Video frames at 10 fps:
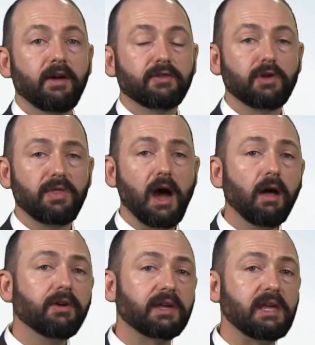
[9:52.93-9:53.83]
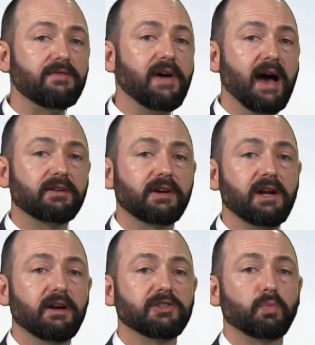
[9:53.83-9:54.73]
So the other key factor
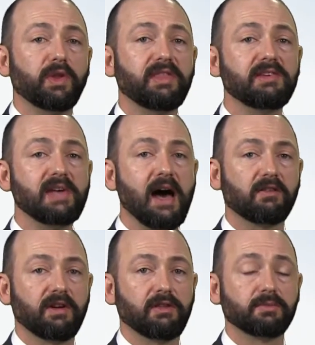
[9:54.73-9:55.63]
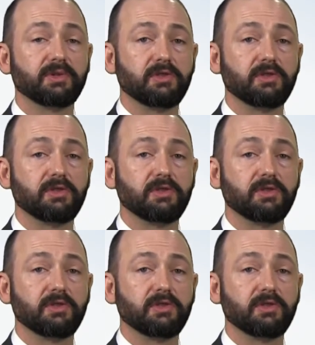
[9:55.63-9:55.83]
here is with these algorithms,